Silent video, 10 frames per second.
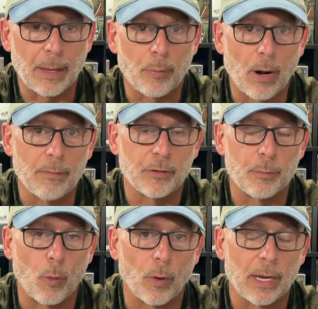province
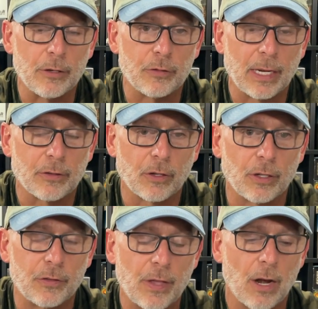board and you take the
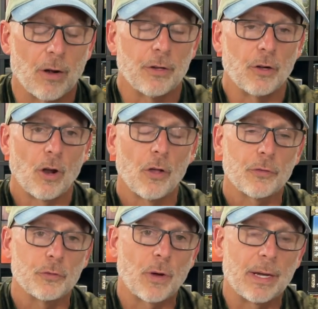goods there, you're
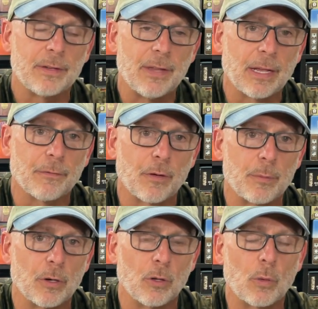also trying to take them from
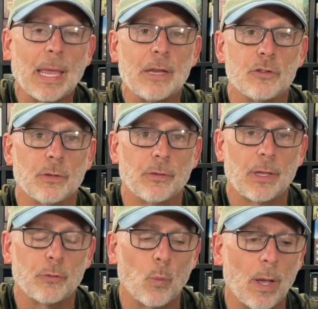your locations
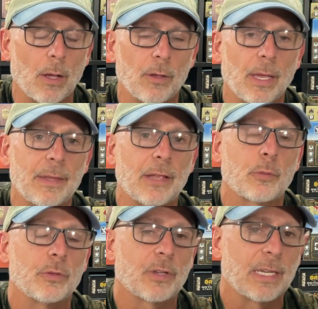as well, and that's
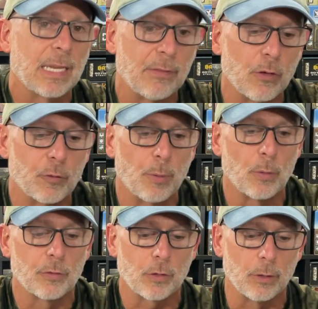what's going to give you those
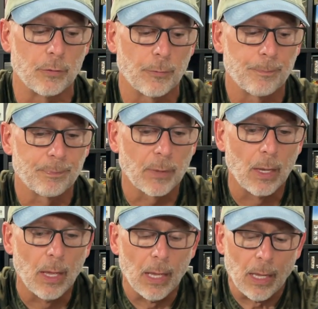bonus goods.
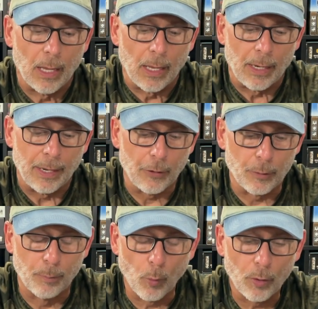Now your
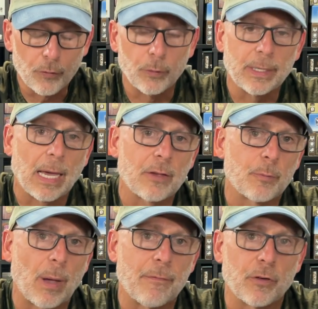board's only got a
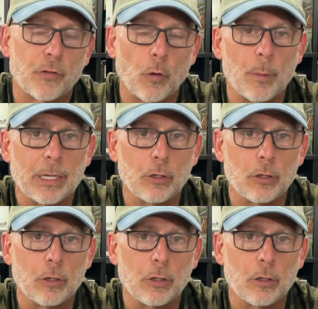spot for so many